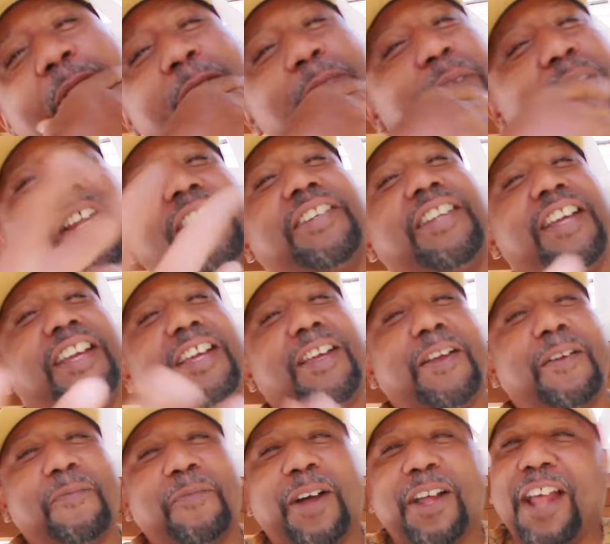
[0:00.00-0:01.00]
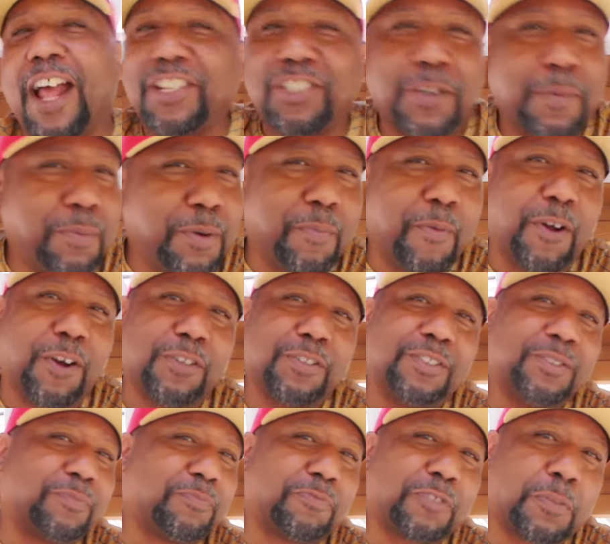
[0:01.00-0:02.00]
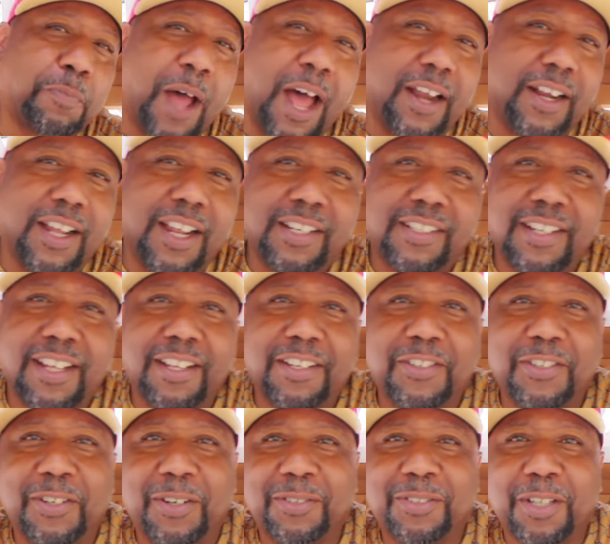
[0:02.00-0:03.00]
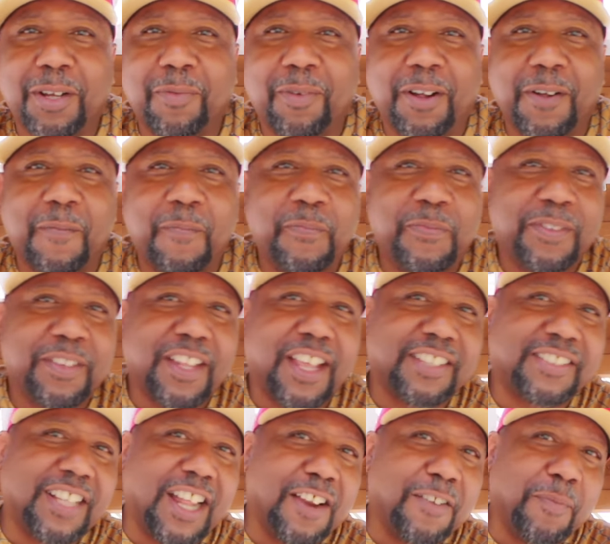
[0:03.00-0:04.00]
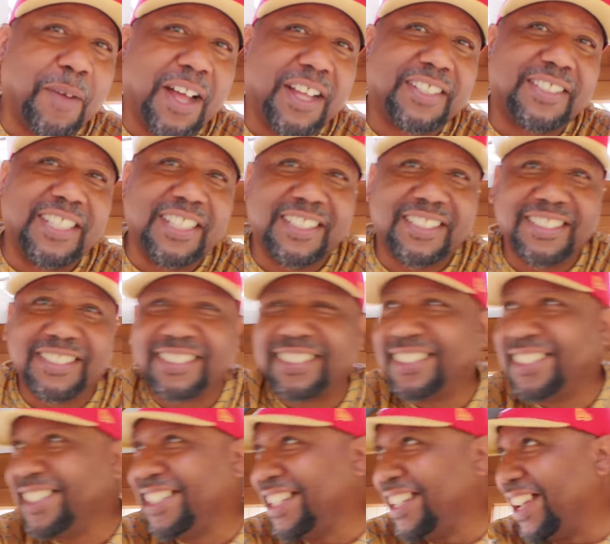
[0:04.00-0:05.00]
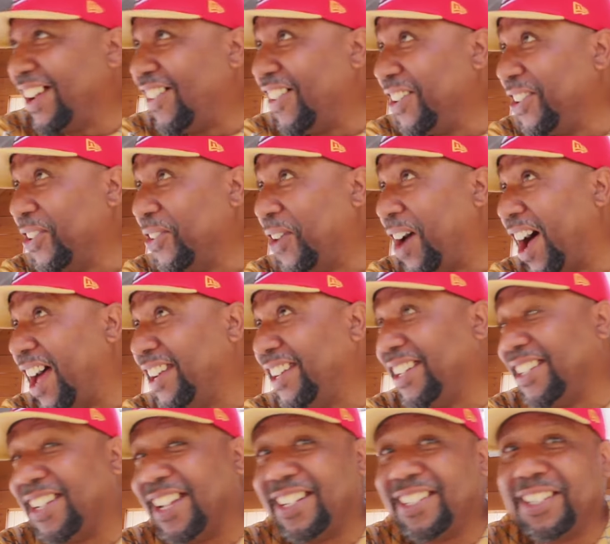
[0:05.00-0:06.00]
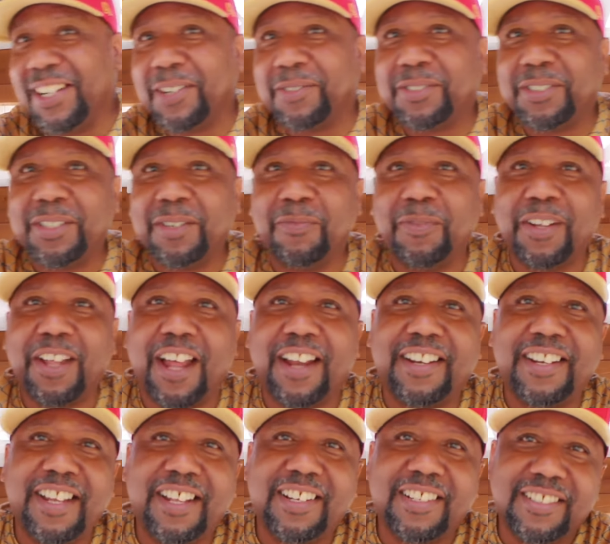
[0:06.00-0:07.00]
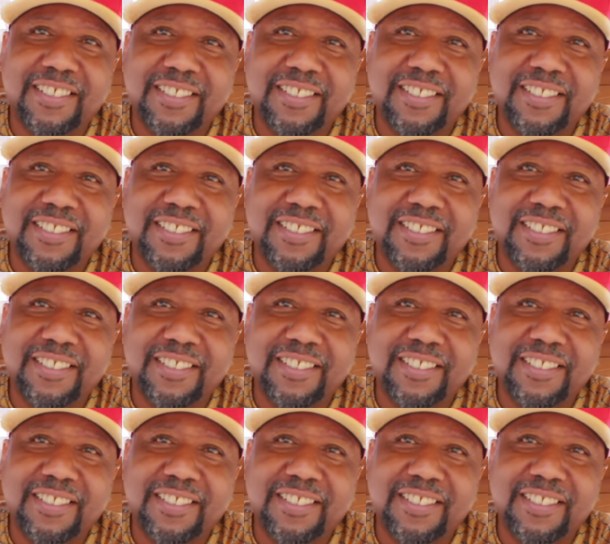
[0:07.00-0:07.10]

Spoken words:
But he did. But I shouldn't put him on a spot like that. You know what I'm talking about? That's not even my intention. I don't know why I did that dumb shit, but I did